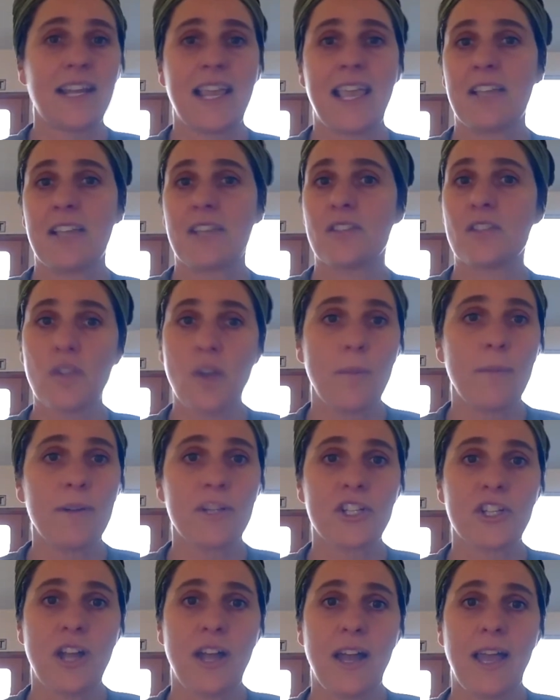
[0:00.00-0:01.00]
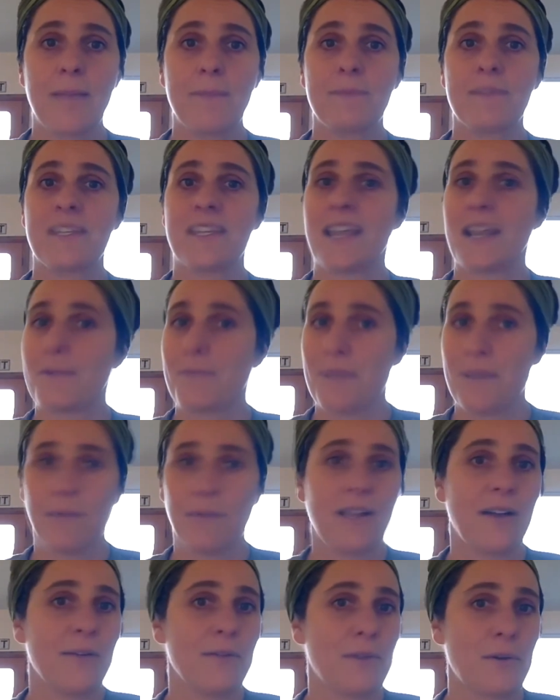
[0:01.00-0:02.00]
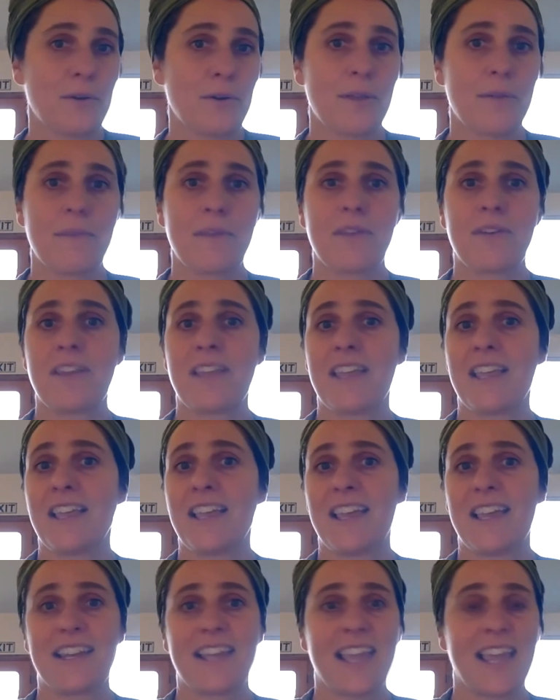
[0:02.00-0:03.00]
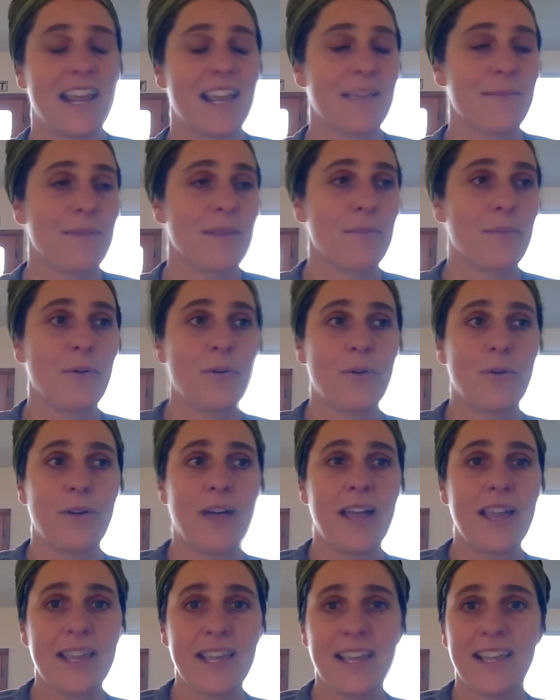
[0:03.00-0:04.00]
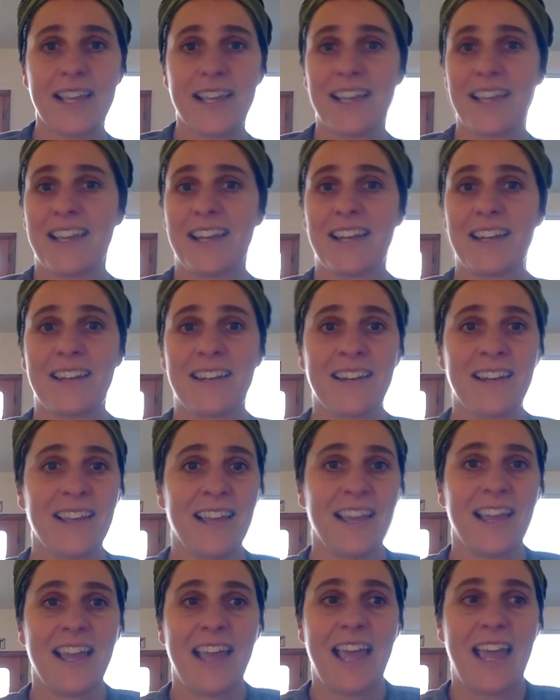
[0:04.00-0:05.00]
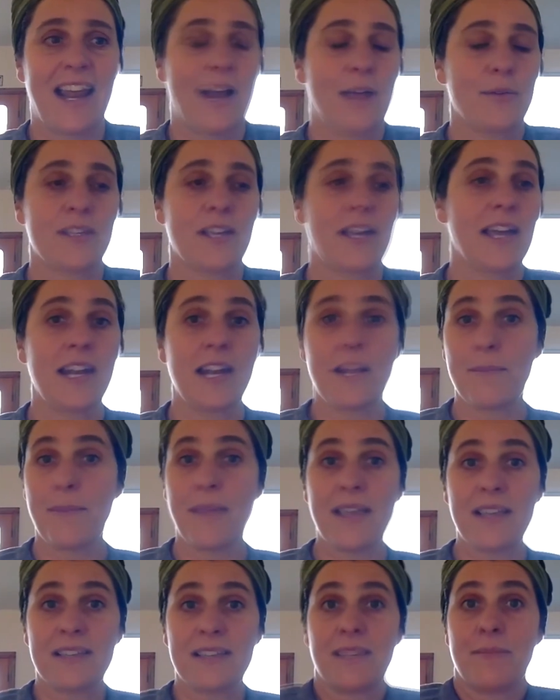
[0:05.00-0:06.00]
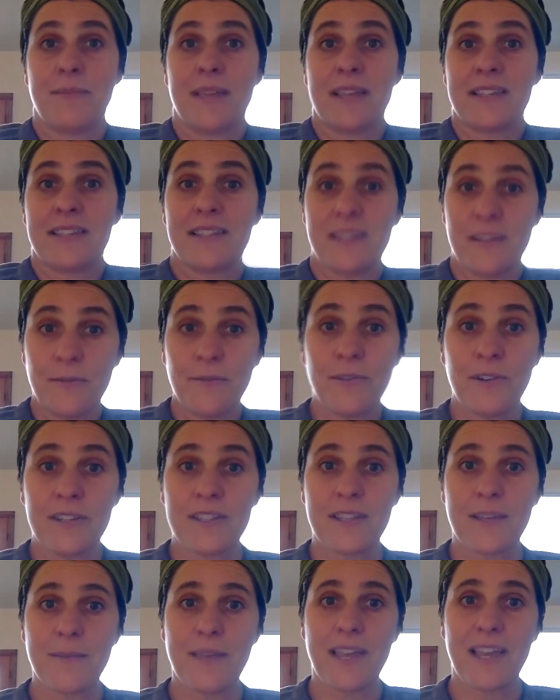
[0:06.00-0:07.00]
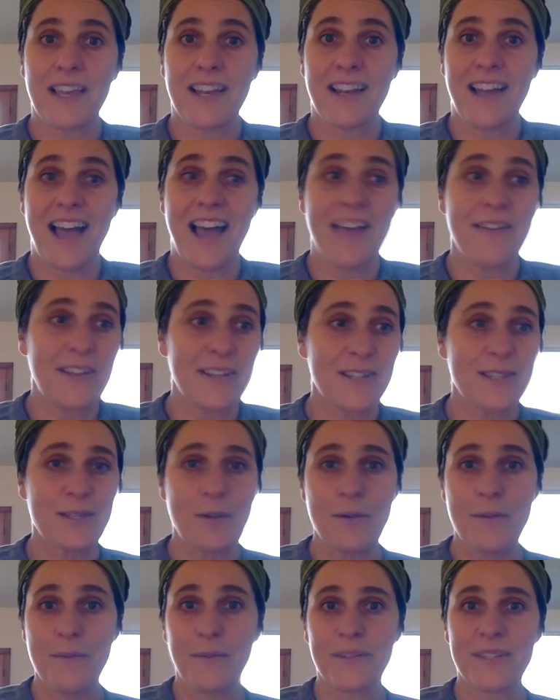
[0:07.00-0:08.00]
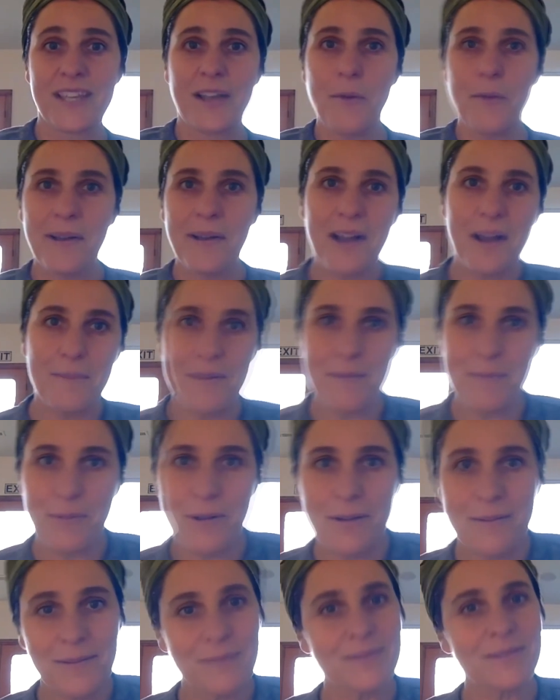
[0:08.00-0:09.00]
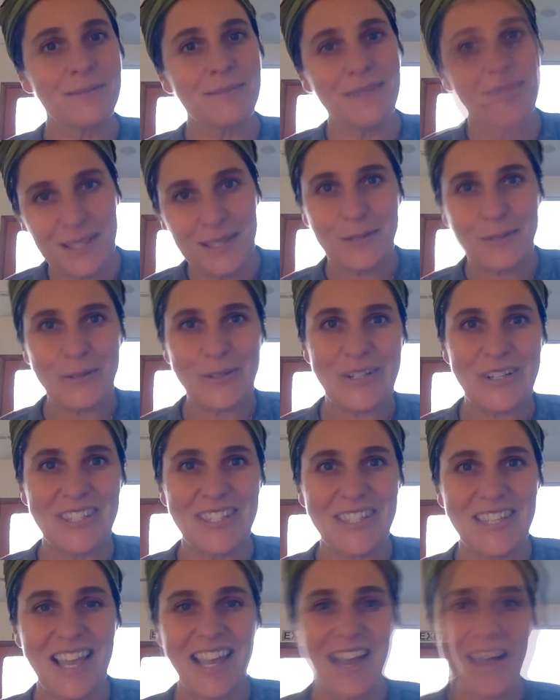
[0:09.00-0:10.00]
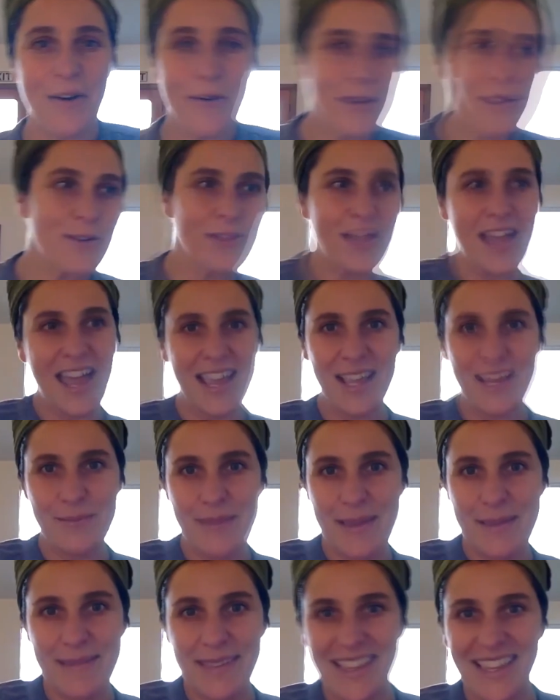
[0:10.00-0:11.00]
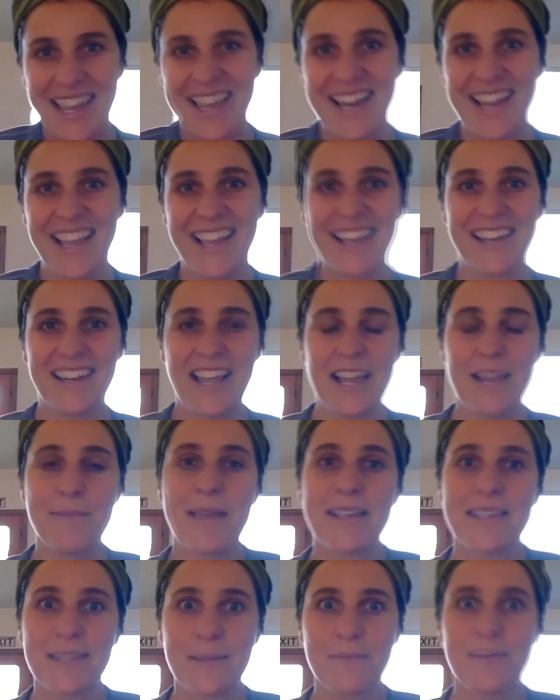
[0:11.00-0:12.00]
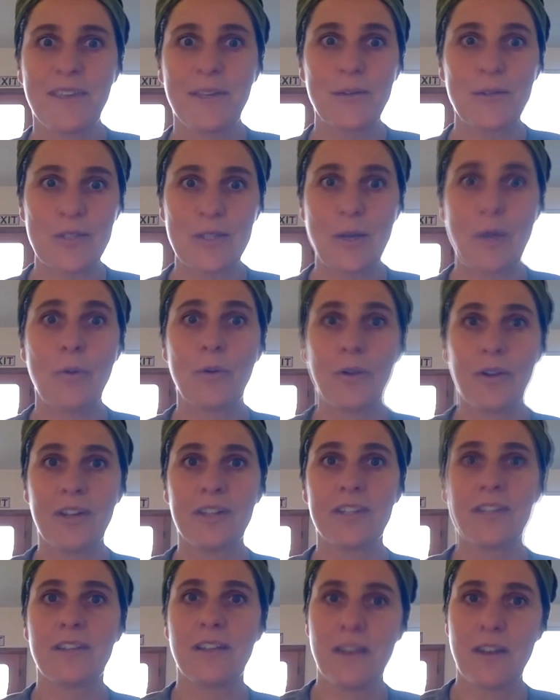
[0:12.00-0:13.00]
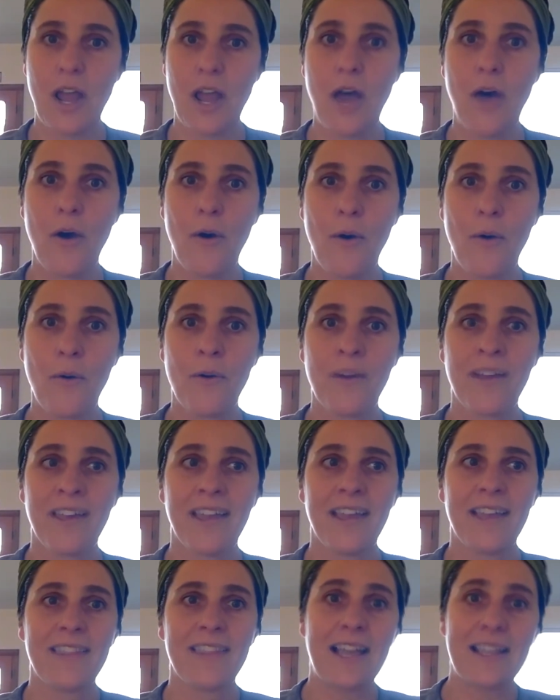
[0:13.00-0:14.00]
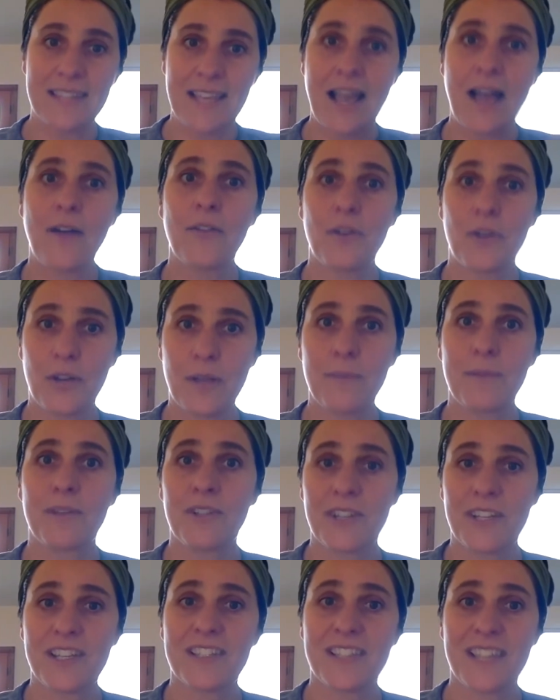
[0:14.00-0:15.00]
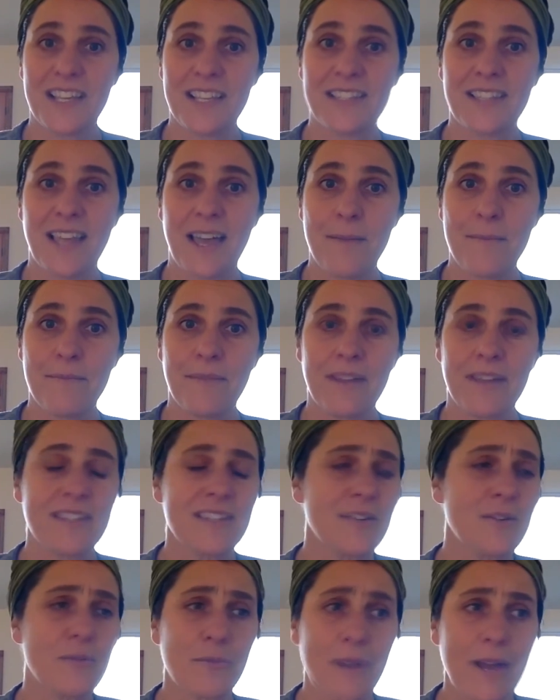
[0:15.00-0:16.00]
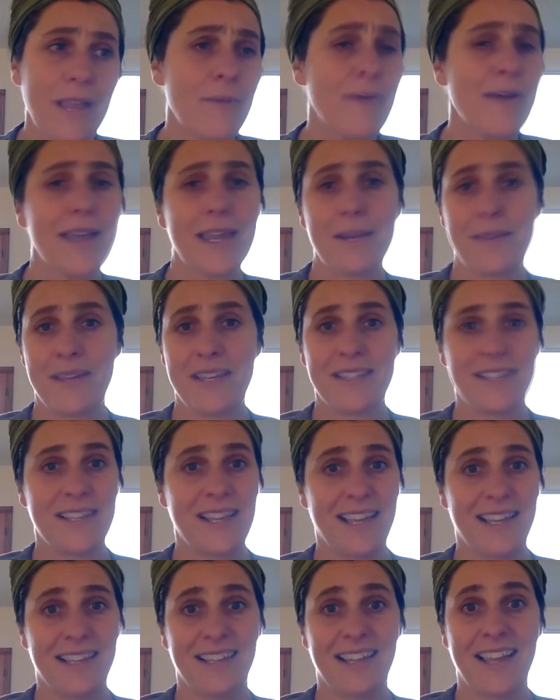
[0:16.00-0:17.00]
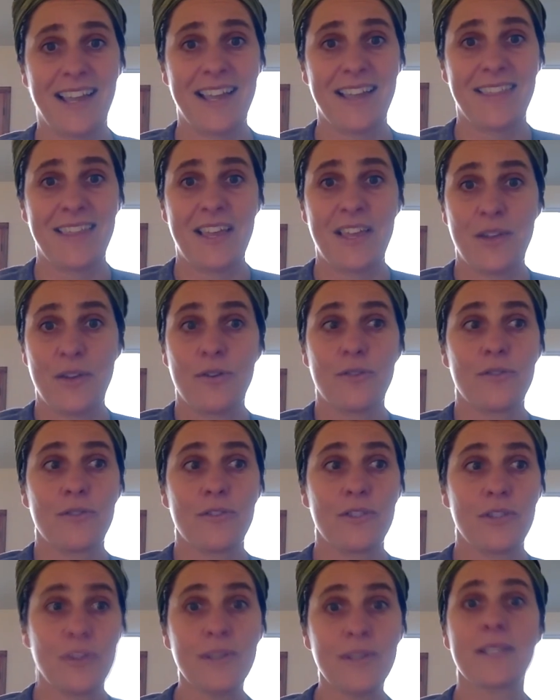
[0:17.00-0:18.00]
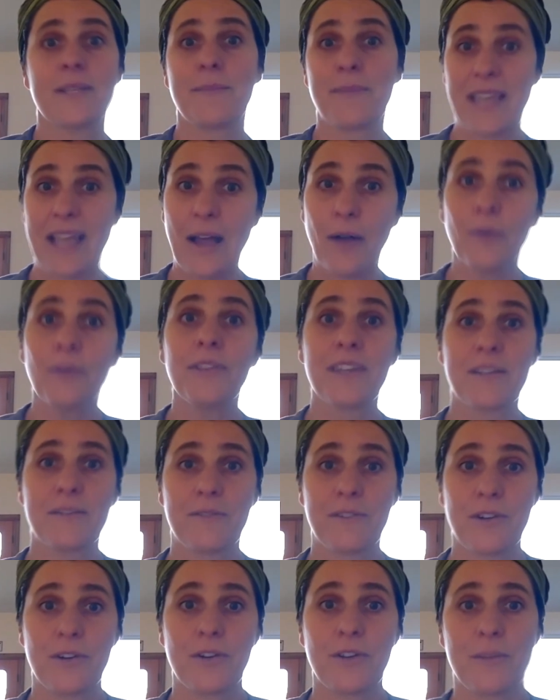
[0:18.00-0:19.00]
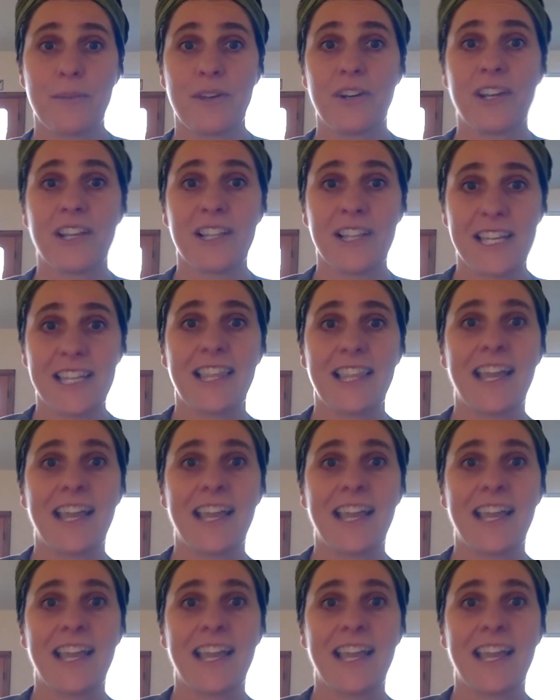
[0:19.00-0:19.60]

dedicate so much time to getting people out in their community and getting people hiking and and outside and it makes it makes a difference. I mean, I've had so many people say, Oh my god, people come up to me in the store and say, Oh, you're the hiking baby lady and, and it makes them feel so good to know that's hmm. how their community sees them. It's a great way to be seen, like that you're doing something healthy for your community